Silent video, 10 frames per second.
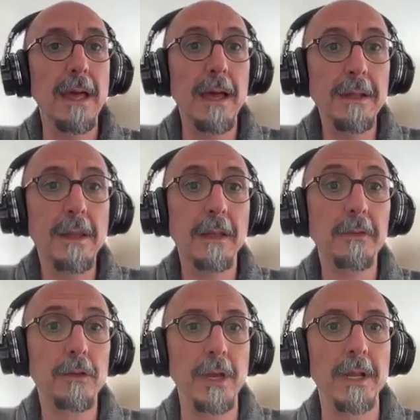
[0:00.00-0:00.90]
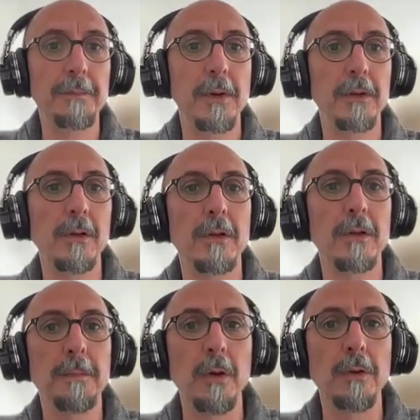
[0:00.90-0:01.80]
and the associated
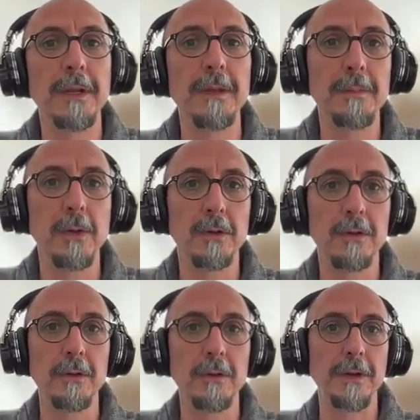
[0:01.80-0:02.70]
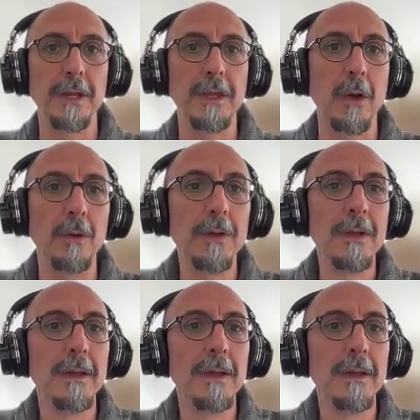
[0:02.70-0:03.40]
protocol posted in protocols.io.